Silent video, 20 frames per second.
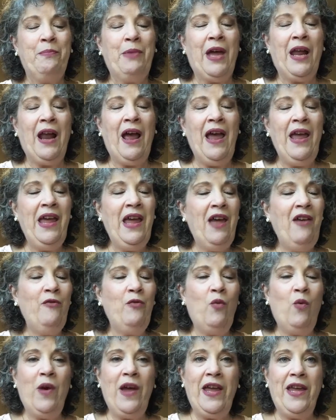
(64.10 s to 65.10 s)
But I have
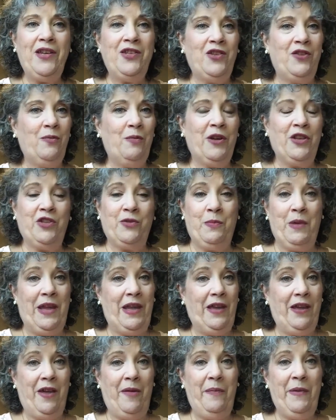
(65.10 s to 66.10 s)
way too much
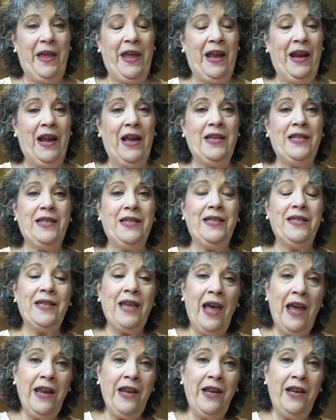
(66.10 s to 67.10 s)
makeup, and I
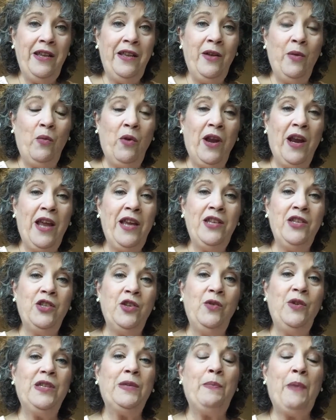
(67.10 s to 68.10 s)
decided that what I'd
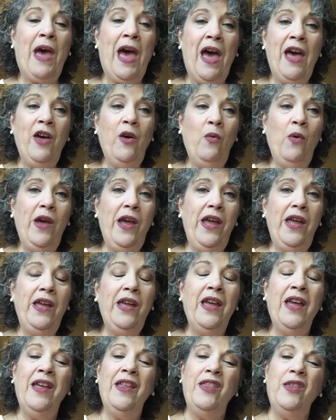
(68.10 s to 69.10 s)
do is pack away
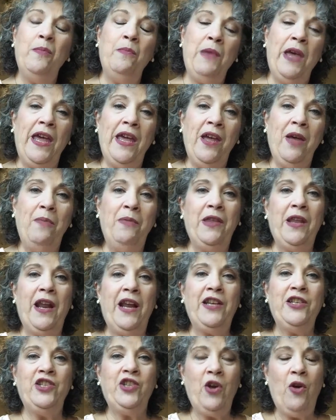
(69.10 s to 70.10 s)
the makeup that
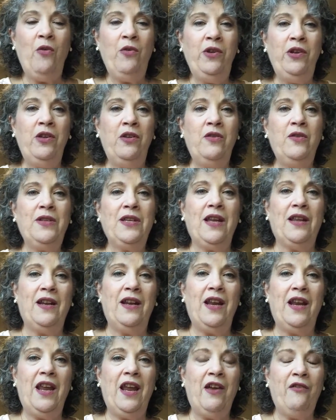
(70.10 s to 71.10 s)
I don't use on
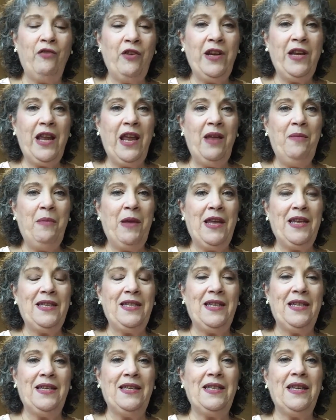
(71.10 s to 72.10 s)
an everyday
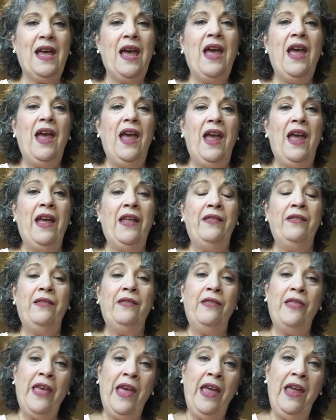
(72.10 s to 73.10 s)
basis, and
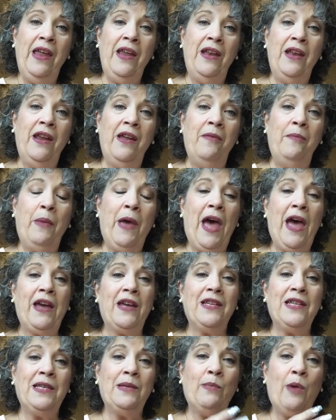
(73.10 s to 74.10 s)
then
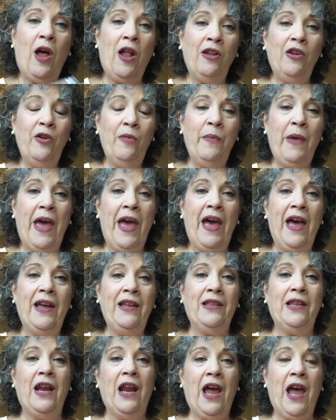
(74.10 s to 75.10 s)
pack a smaller
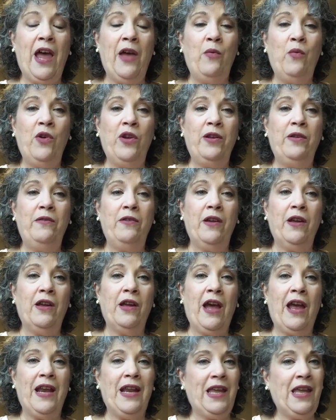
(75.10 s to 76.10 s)
bag that I would
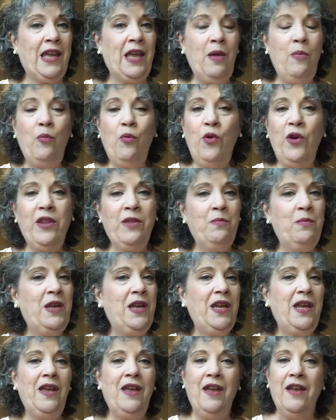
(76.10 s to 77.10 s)
kind of keep with
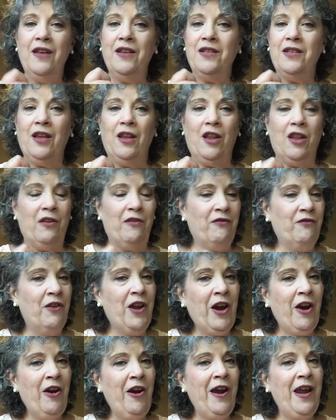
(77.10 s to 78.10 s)
me till the
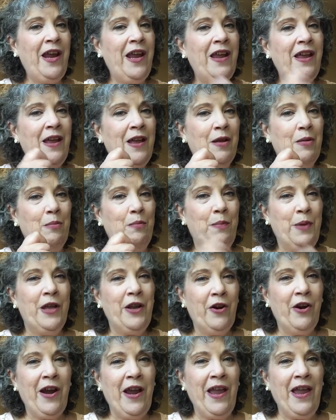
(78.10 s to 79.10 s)
very
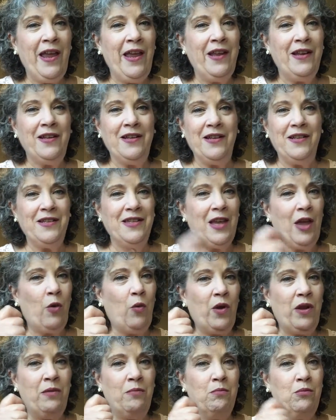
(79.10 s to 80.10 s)
bitter end, until
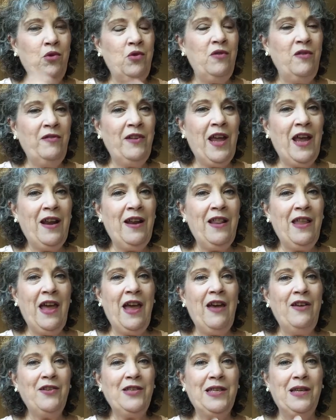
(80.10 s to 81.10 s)
we moved out of the
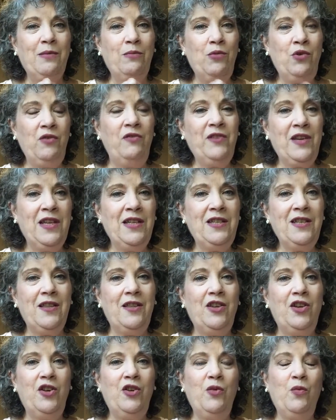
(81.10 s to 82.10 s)
house and moved into
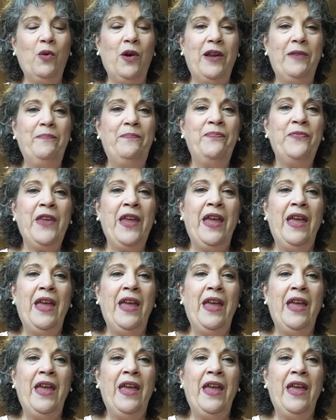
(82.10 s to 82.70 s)
the new one.